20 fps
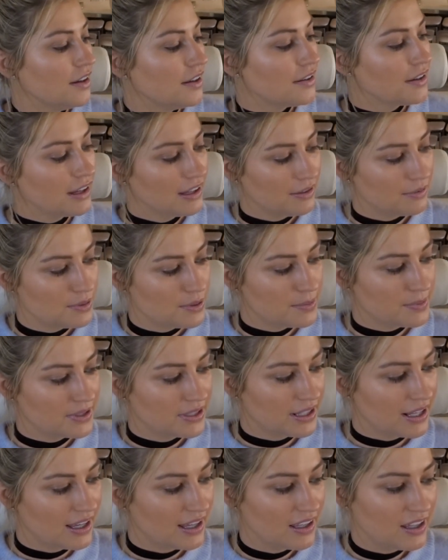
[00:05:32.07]
okay, we want
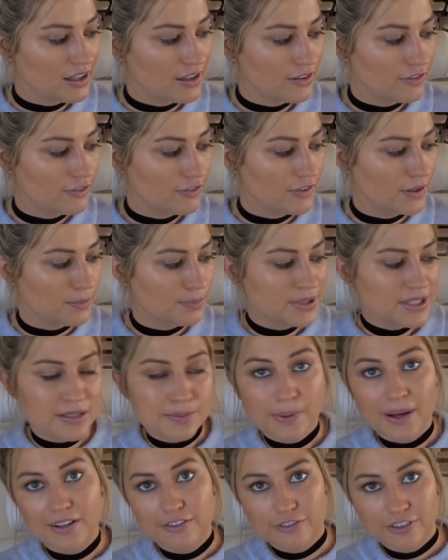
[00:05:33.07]
to have a
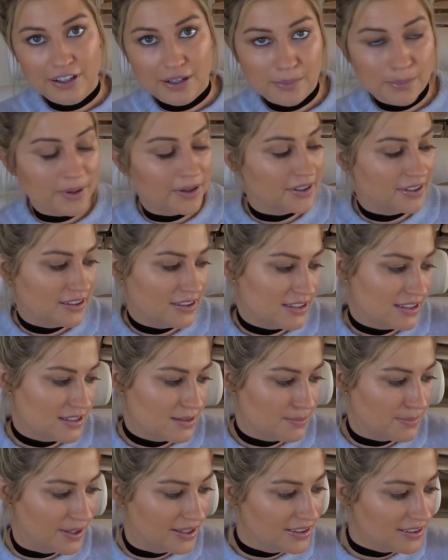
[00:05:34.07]
beach bonfire party
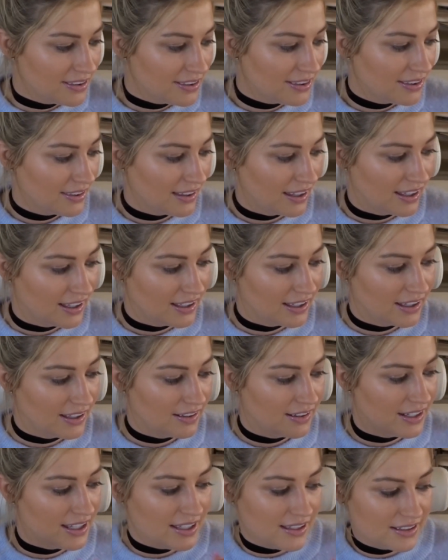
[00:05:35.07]
this month. I,
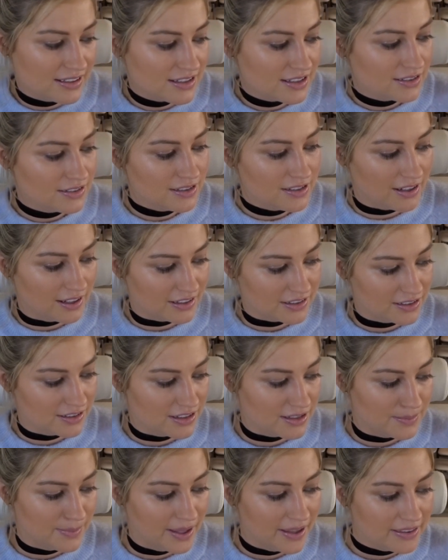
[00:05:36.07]
Nate has to go to the doctor
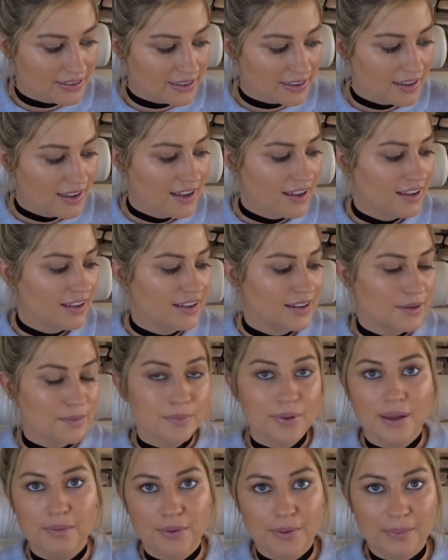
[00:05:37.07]
this month,
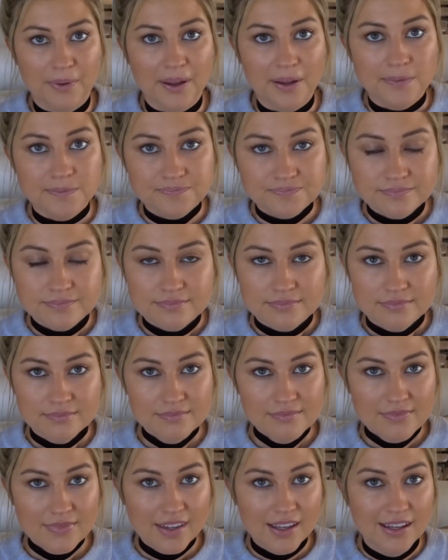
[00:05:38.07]
blah, blah, blah.
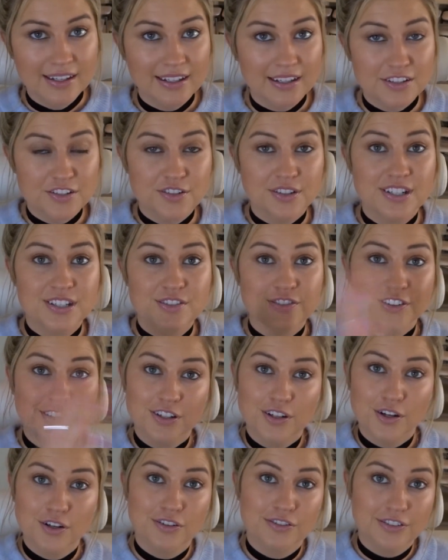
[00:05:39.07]
And I'll transfer
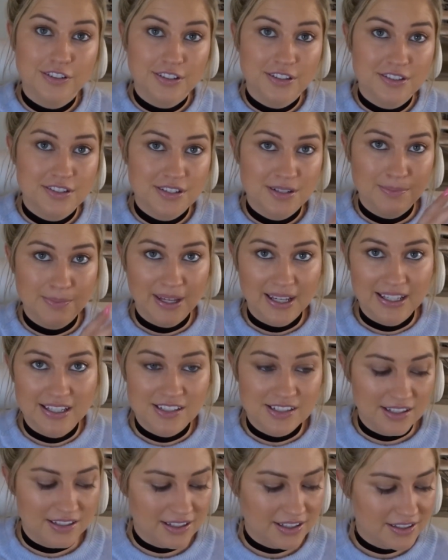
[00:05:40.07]
it over to my
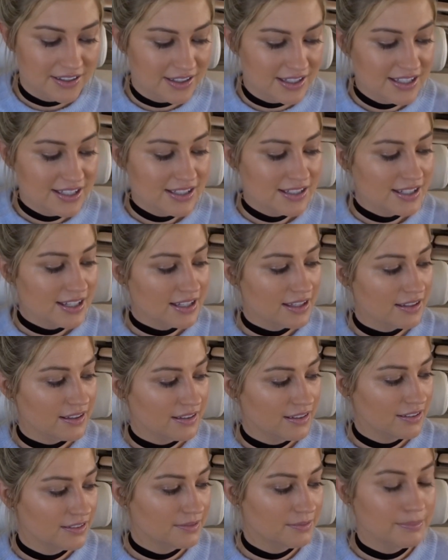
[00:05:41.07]
agenda. This is like
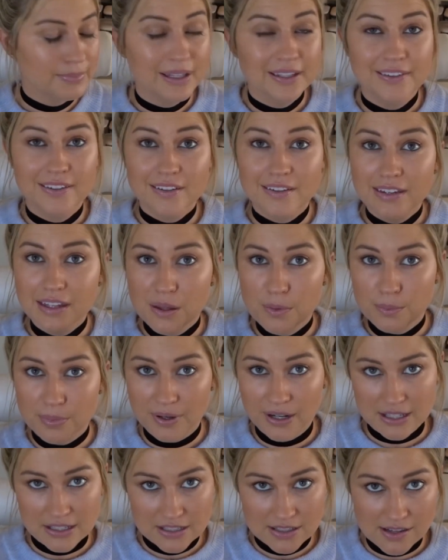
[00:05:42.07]
basically a
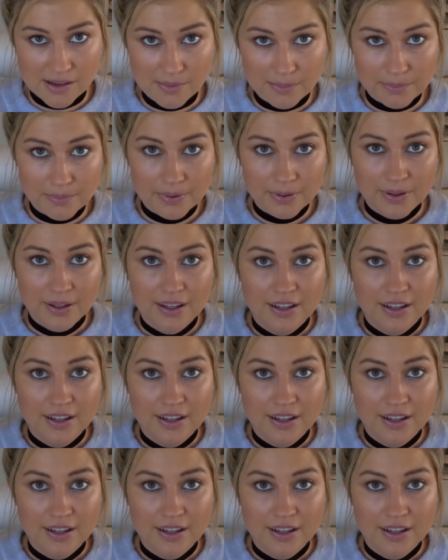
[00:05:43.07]
brain dump.